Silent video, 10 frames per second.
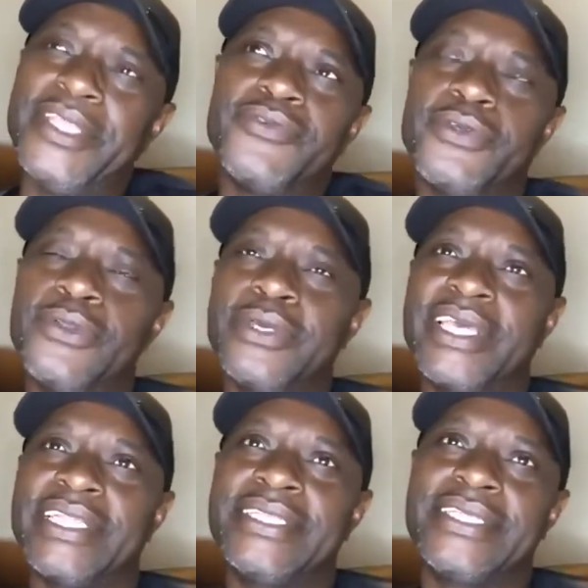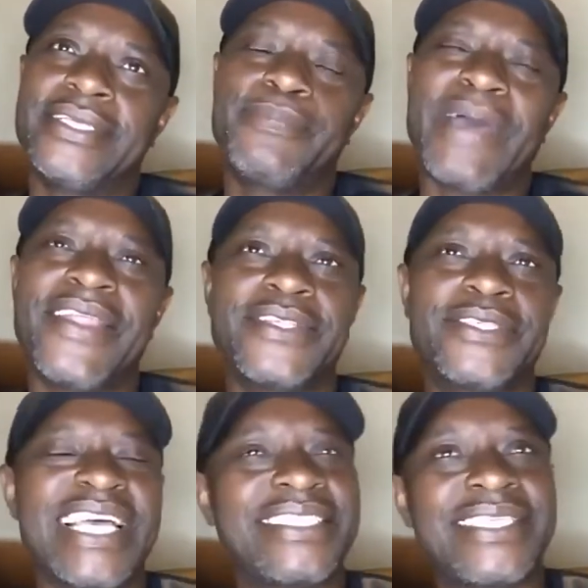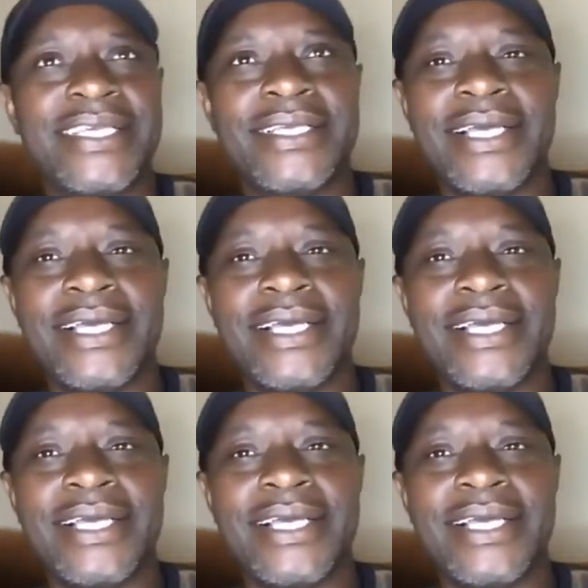If you look at Pirates,